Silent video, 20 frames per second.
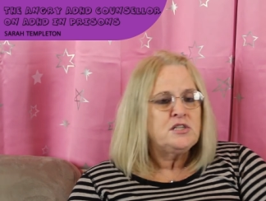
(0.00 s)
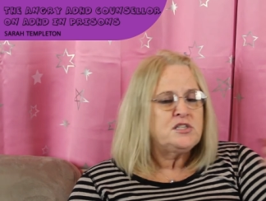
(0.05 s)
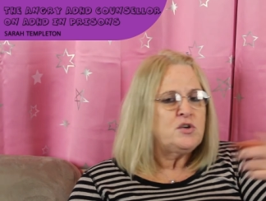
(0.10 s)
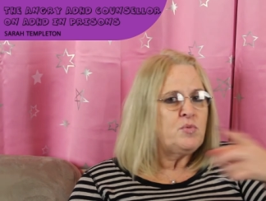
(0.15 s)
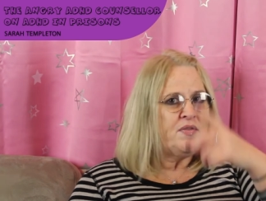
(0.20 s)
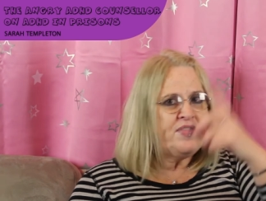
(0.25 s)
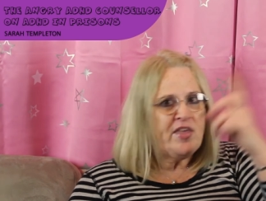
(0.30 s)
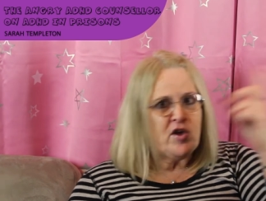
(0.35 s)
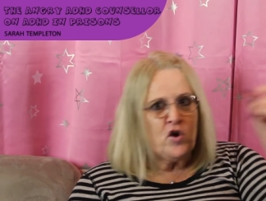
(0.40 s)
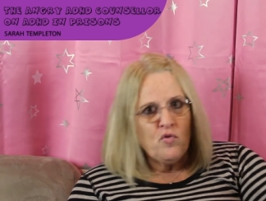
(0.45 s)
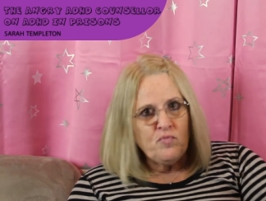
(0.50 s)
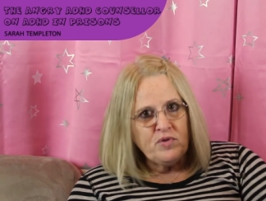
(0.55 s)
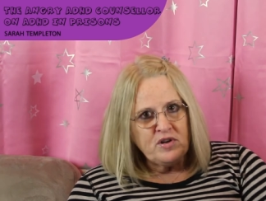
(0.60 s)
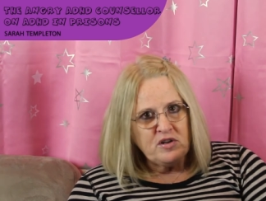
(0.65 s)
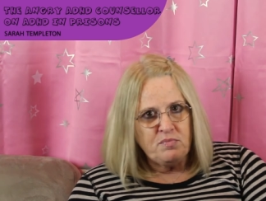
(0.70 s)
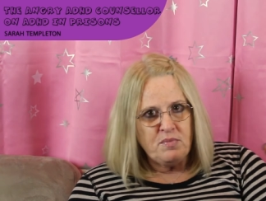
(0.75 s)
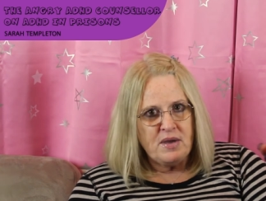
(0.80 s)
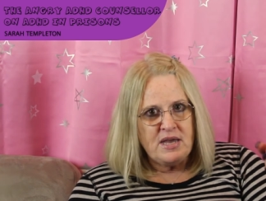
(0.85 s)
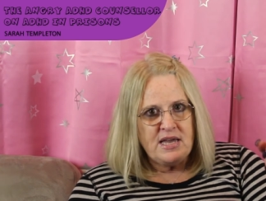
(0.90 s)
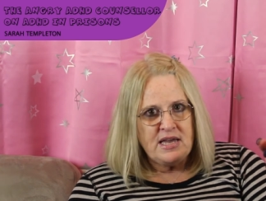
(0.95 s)
So when they got rid
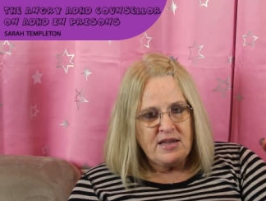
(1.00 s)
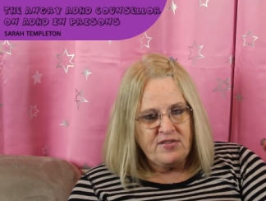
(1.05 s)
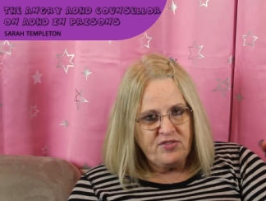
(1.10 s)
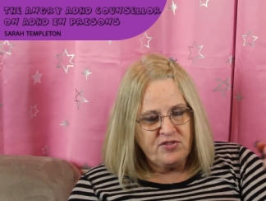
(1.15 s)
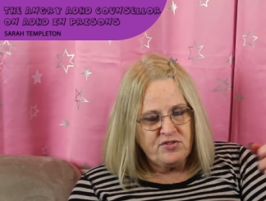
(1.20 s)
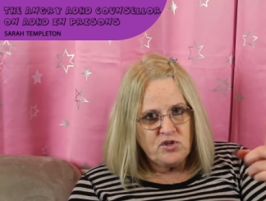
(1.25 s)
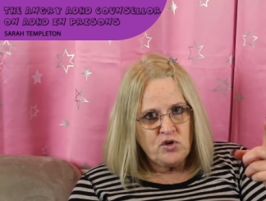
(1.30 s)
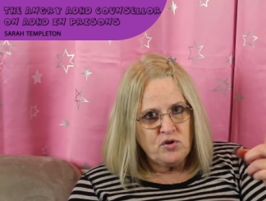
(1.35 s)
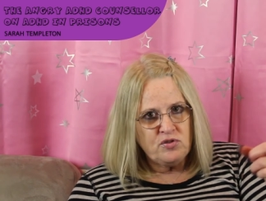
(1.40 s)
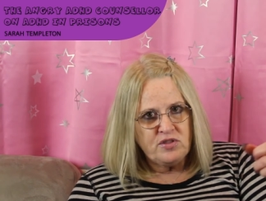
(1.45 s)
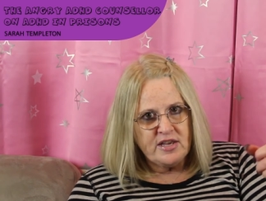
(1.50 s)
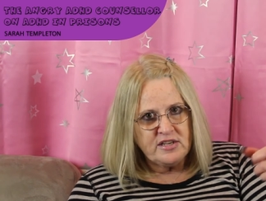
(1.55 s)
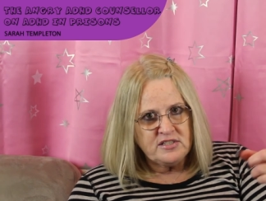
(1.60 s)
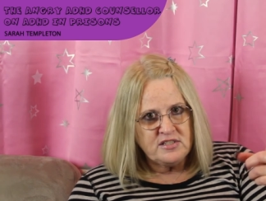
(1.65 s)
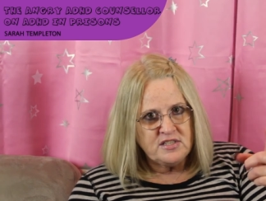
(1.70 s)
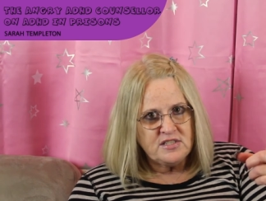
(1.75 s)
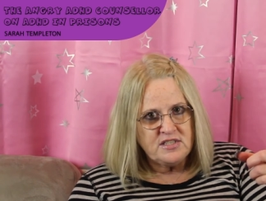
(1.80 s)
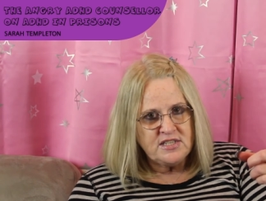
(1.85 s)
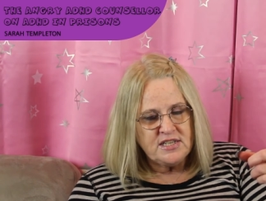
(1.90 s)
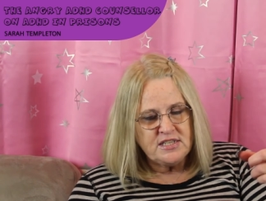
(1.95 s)
of me in
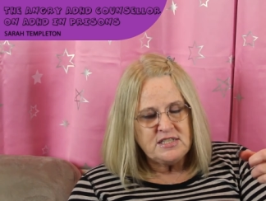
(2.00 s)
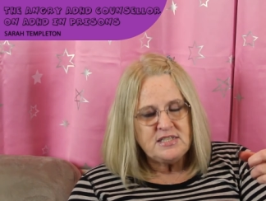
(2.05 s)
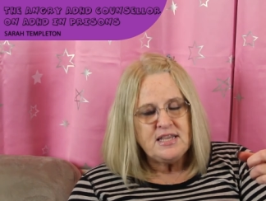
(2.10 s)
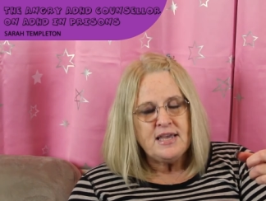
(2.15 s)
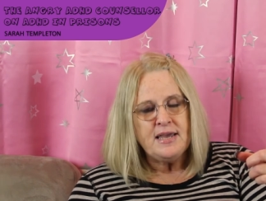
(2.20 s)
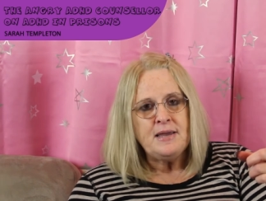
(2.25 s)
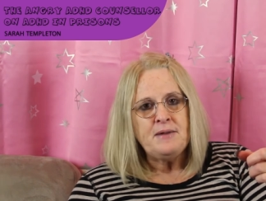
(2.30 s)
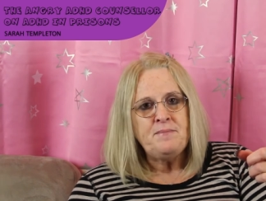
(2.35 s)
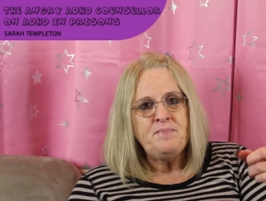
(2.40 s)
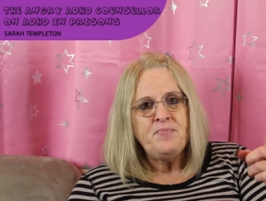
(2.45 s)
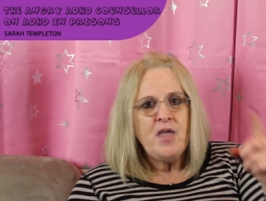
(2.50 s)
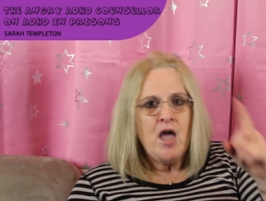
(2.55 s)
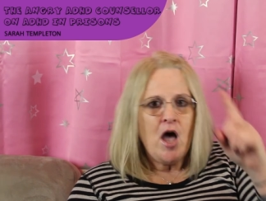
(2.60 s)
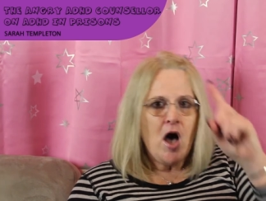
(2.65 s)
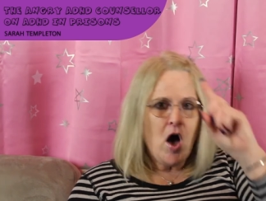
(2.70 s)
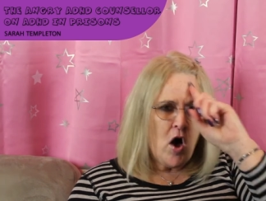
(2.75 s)
2016,